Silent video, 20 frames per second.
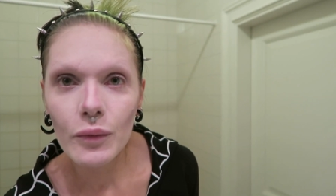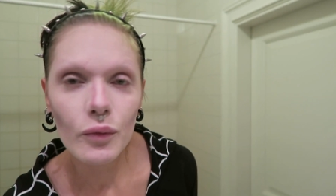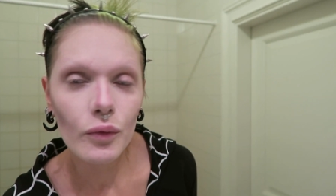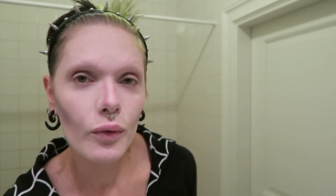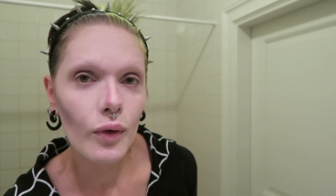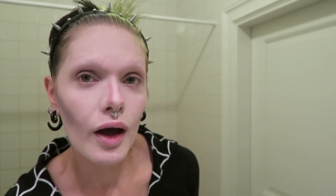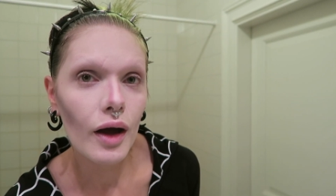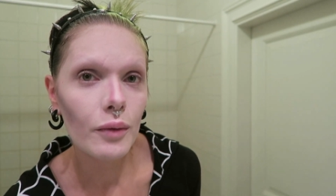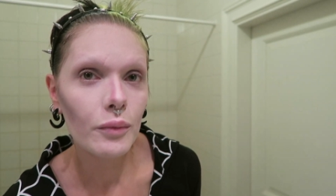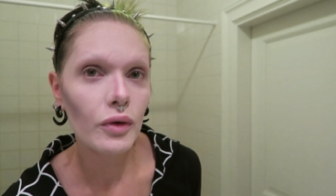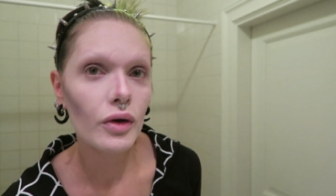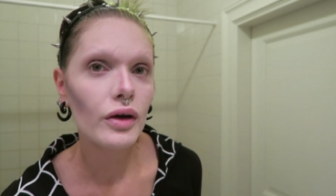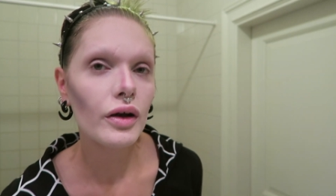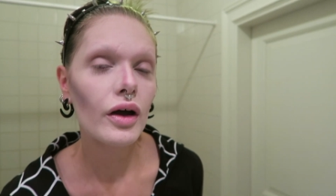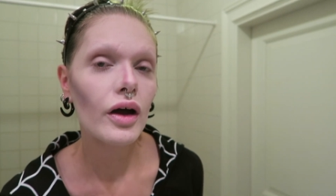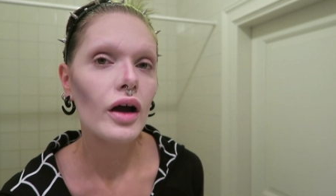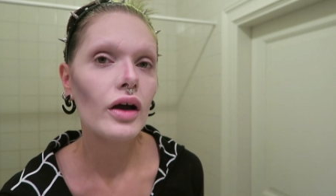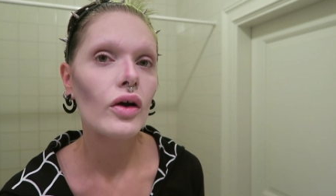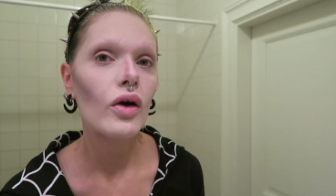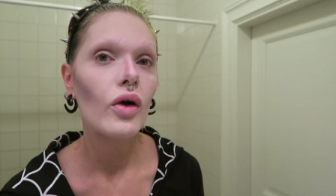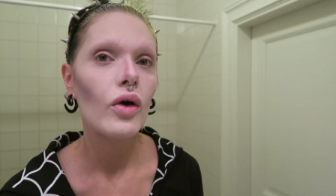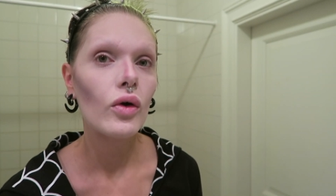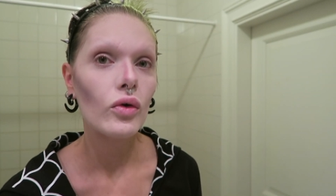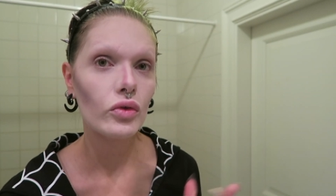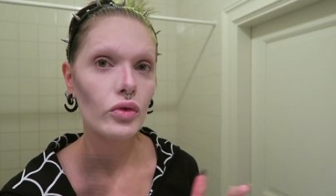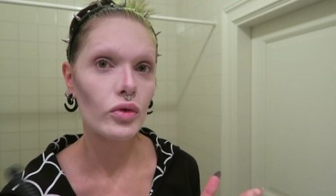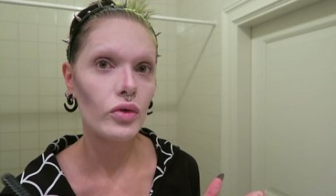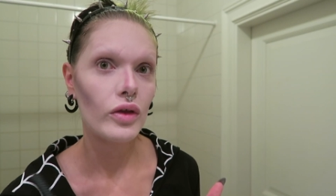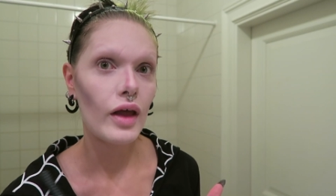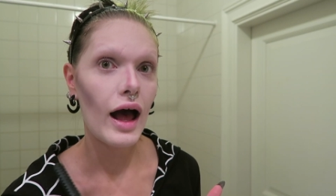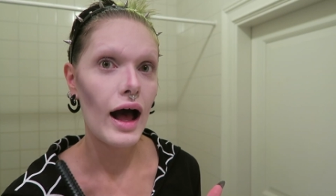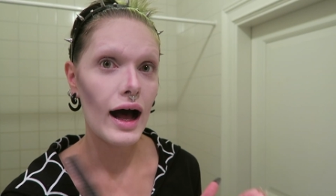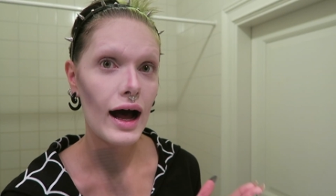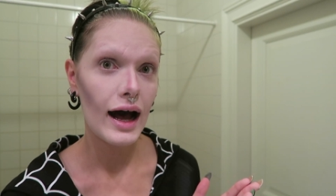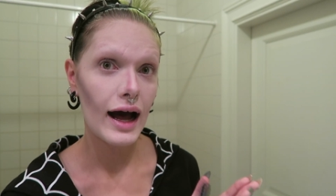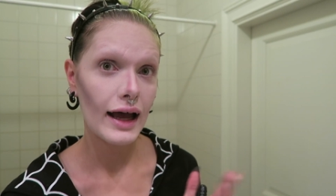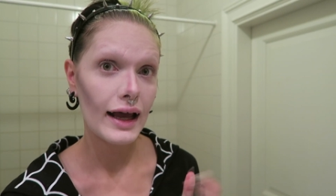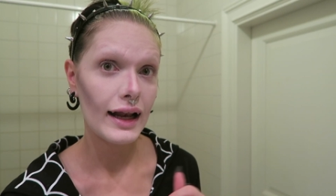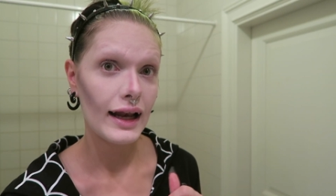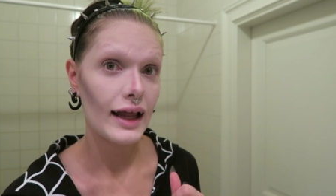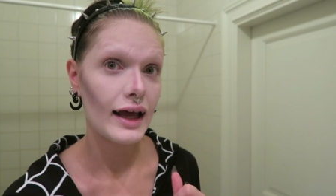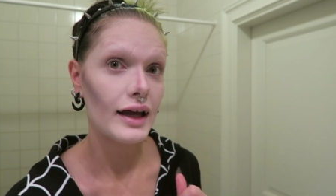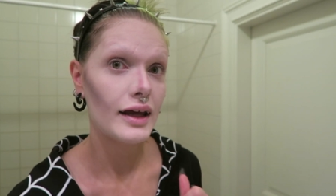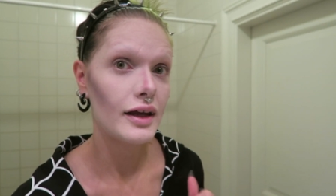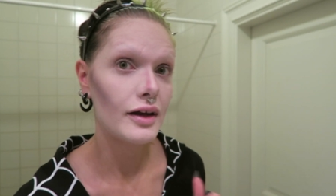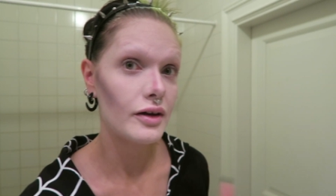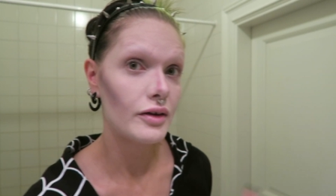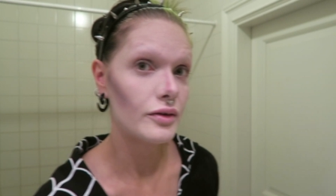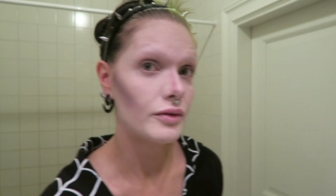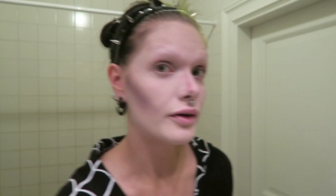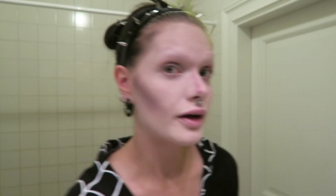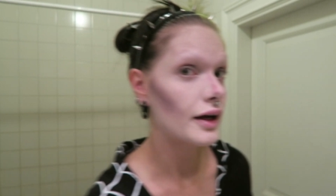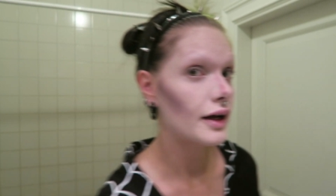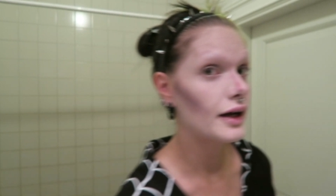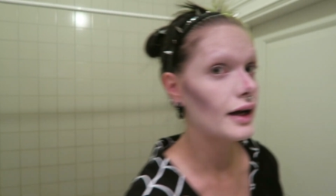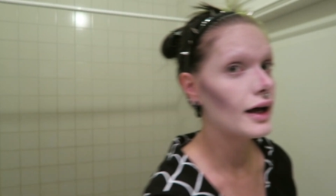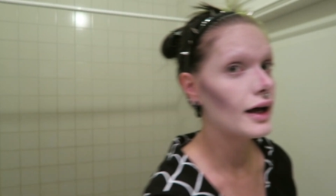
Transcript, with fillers: so I'm gonna go to the highlighter right